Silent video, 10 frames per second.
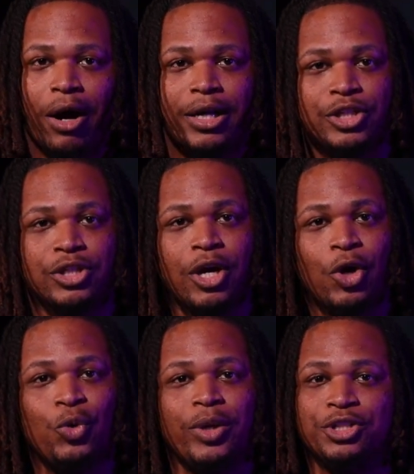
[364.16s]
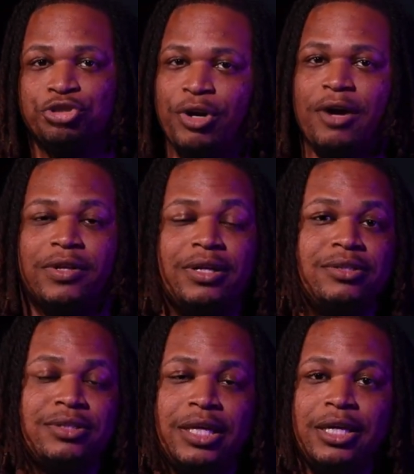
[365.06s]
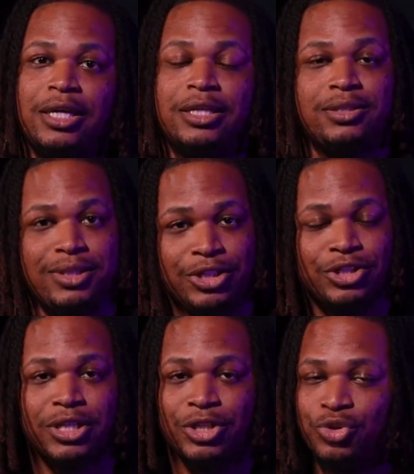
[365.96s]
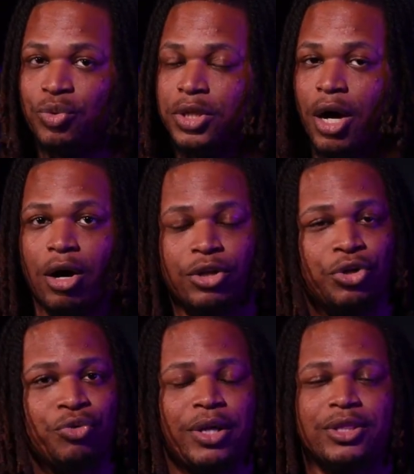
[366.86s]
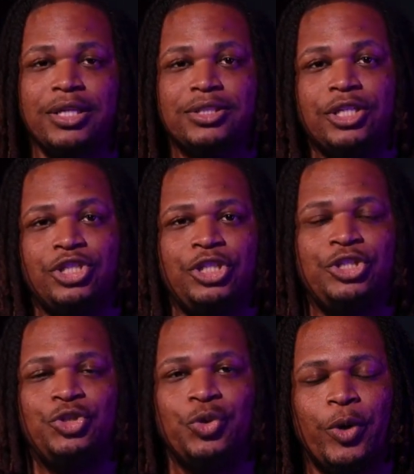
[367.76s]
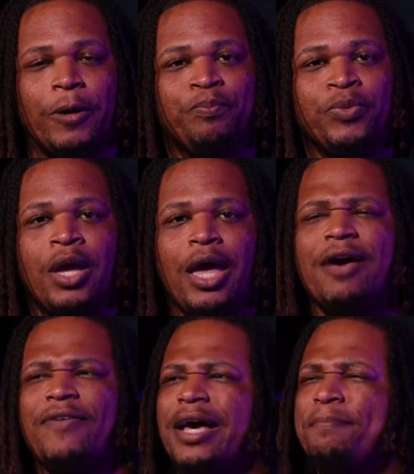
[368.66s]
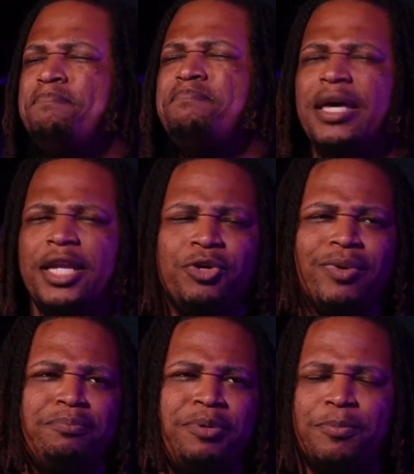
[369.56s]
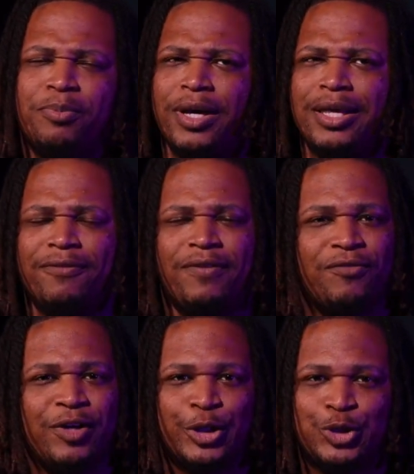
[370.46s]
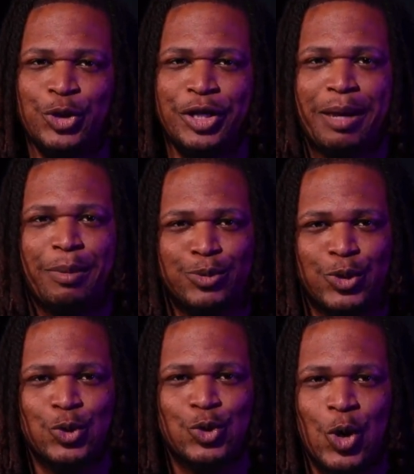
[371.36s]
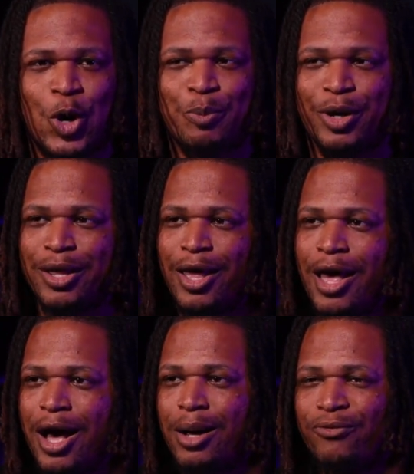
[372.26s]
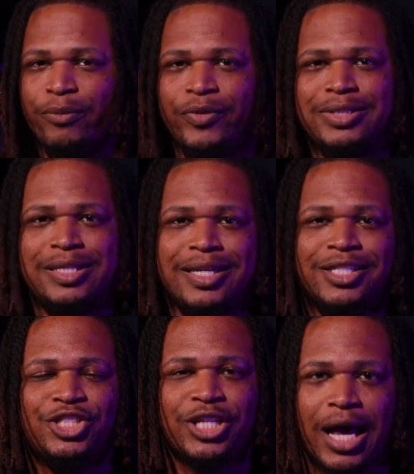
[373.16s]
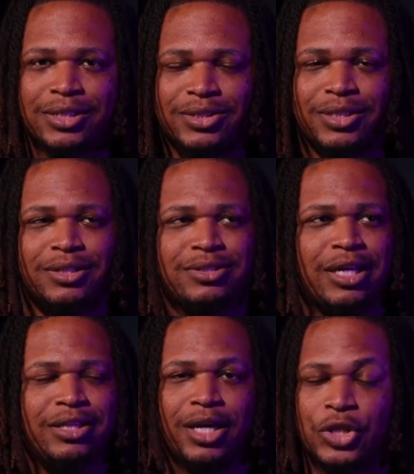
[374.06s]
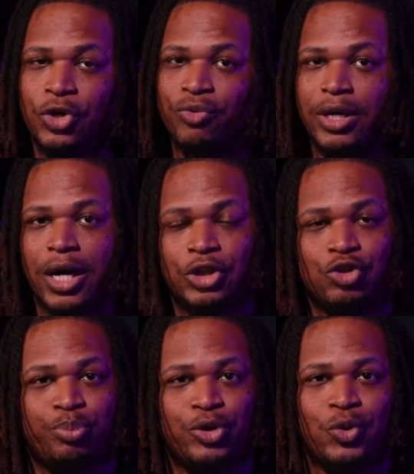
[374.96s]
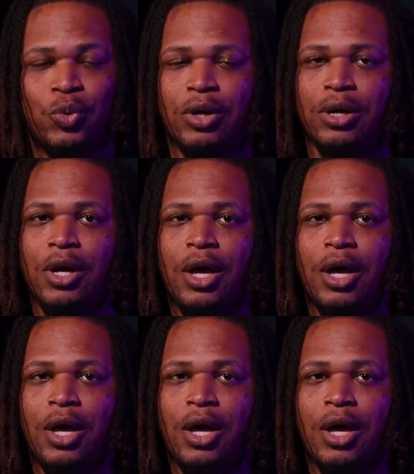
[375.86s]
artist who is traveling and singing and teaching and doing all the great things that she's doing. Have had many great people, and if I forget your name, I'm so sorry. But from the Tia Johnsons, another great entrepreneur,